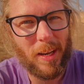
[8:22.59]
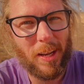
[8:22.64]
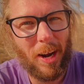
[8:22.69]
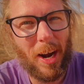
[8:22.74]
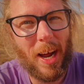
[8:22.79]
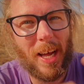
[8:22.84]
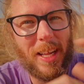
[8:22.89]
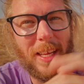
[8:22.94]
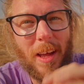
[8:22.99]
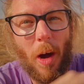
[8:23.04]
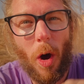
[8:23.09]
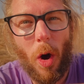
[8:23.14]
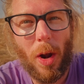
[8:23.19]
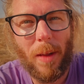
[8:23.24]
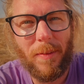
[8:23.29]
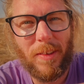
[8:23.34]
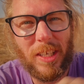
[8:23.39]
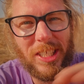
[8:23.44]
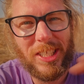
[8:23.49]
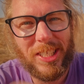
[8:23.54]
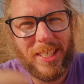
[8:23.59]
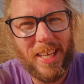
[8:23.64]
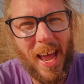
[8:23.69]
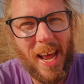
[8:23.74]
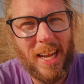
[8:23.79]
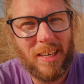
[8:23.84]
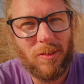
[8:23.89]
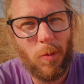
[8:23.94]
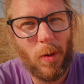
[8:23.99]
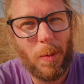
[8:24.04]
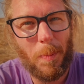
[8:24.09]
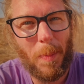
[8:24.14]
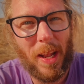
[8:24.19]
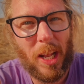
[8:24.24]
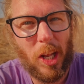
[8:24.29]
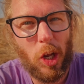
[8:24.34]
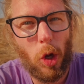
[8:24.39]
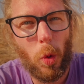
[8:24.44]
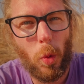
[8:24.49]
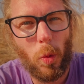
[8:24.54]
There are all of these stands with
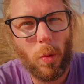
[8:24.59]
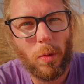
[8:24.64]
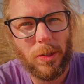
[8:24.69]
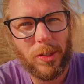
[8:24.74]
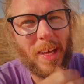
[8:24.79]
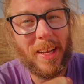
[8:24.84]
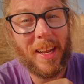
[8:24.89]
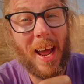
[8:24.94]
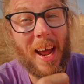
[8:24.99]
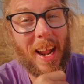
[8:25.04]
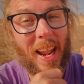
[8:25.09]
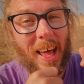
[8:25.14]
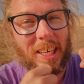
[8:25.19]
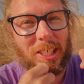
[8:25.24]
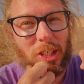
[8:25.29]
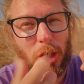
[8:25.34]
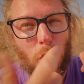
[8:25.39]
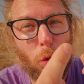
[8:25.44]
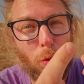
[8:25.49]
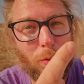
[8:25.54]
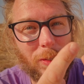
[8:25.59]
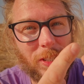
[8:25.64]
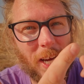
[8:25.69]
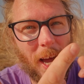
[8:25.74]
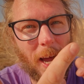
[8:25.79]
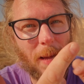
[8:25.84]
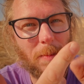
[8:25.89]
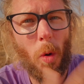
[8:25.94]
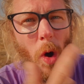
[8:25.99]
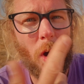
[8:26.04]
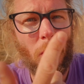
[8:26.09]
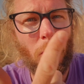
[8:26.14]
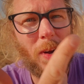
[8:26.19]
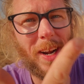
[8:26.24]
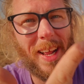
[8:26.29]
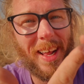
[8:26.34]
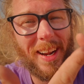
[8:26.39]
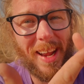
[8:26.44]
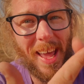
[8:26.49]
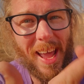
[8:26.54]
balloons, and there are like two types. One
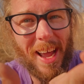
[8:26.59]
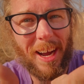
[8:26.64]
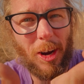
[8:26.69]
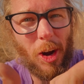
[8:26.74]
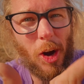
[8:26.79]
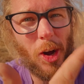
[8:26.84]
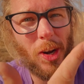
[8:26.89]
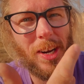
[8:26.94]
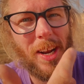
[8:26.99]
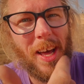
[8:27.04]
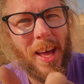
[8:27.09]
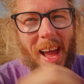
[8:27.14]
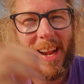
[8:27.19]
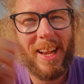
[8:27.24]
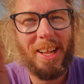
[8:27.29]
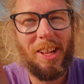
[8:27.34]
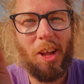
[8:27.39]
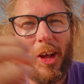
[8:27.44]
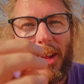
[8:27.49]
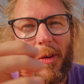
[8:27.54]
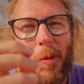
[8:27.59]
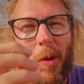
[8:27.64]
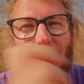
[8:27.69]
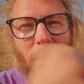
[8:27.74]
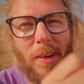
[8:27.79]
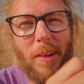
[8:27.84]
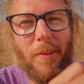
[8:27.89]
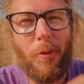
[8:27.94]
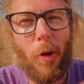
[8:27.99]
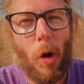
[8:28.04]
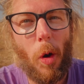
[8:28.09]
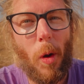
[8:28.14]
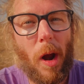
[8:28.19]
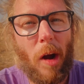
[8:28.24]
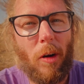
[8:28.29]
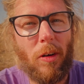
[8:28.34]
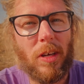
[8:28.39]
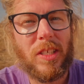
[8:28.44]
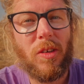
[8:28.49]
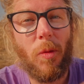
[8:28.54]
with an air gun and another one with a throw
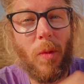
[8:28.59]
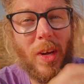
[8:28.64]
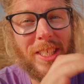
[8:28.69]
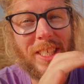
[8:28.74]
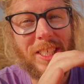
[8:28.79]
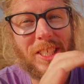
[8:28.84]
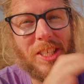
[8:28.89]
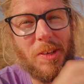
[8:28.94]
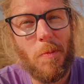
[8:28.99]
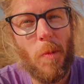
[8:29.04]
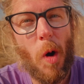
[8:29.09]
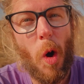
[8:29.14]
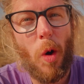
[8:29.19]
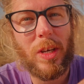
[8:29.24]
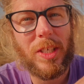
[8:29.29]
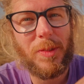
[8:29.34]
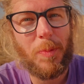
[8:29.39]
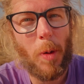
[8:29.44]
arrows, which is the most